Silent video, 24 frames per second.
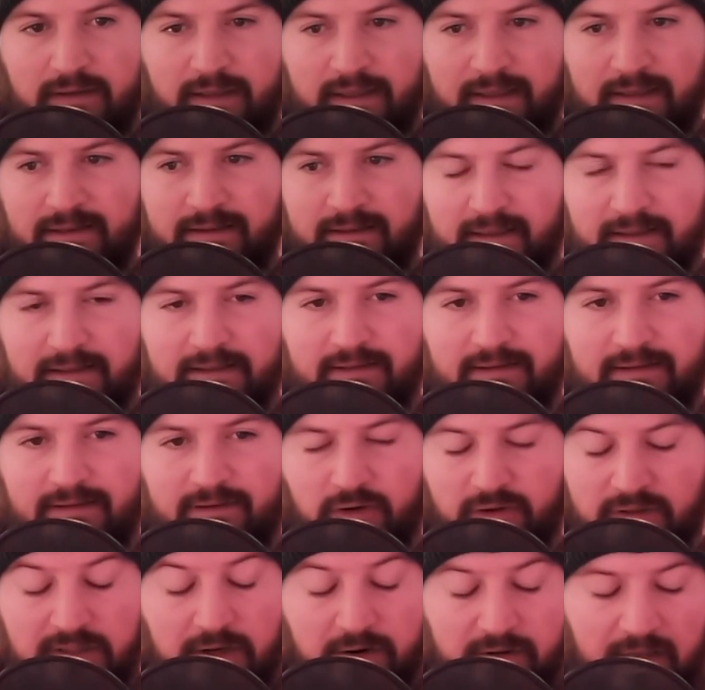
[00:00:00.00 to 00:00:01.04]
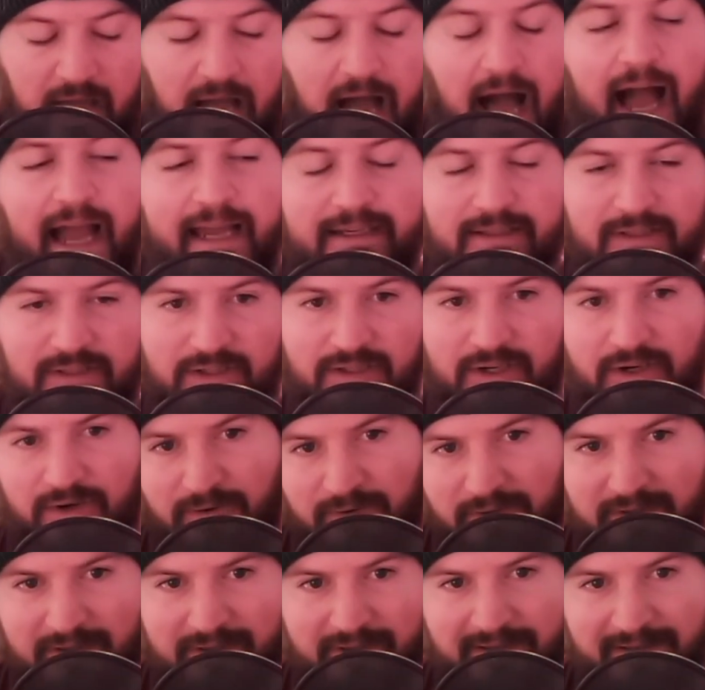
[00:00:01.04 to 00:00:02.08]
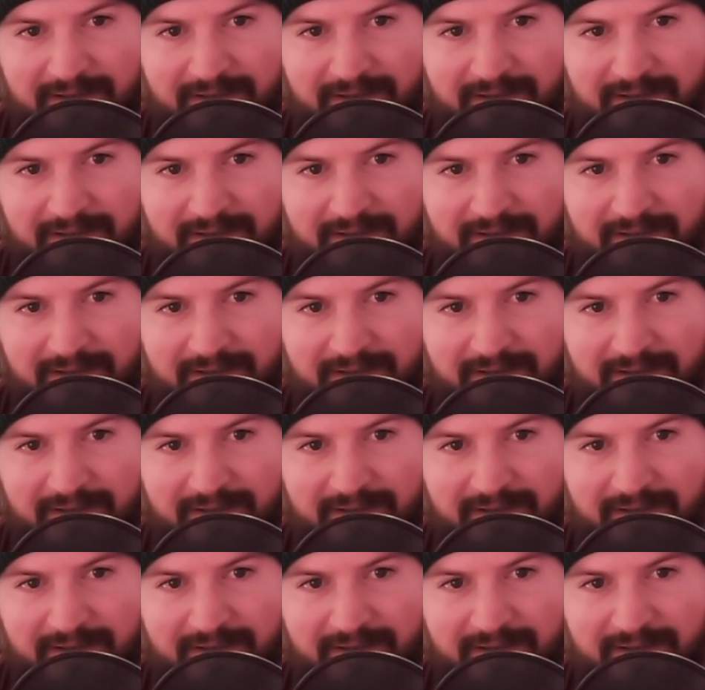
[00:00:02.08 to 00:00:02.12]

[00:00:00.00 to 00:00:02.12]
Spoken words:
that exists. Or sorry, the highest code,